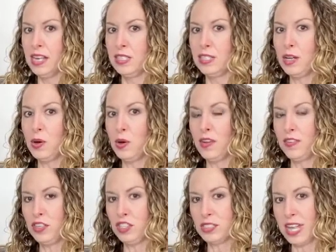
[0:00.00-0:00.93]
So
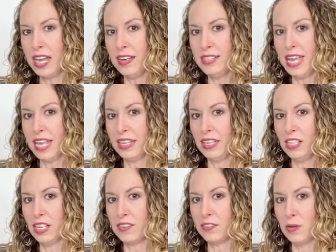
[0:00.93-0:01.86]
if you just kind of take a
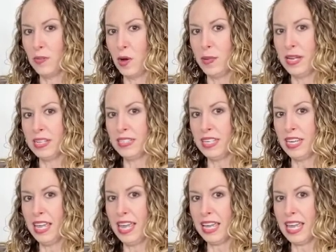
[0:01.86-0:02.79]
look for a moment,
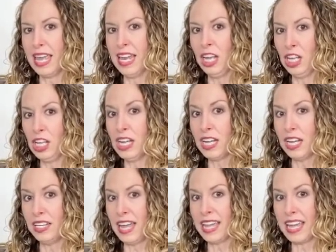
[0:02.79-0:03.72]
see, it can look
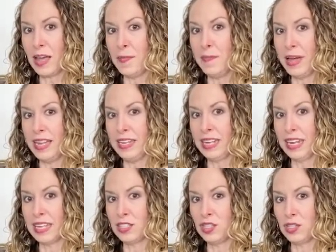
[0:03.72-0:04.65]
like I'm
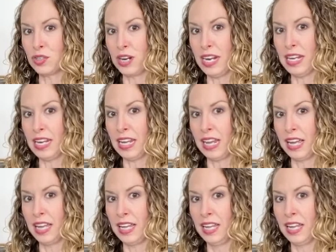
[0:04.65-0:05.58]
bending and straightening